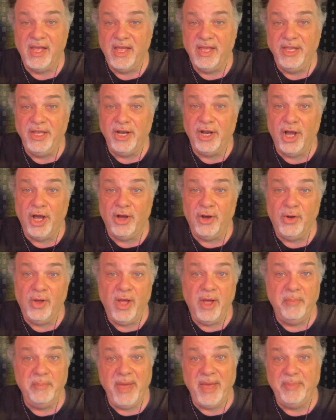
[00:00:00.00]
You know,
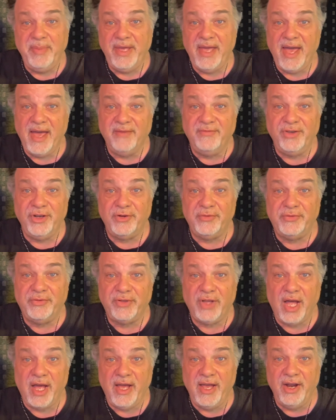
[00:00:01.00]
maybe have your
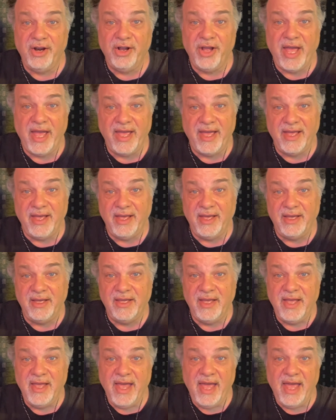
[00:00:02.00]
flyer hanging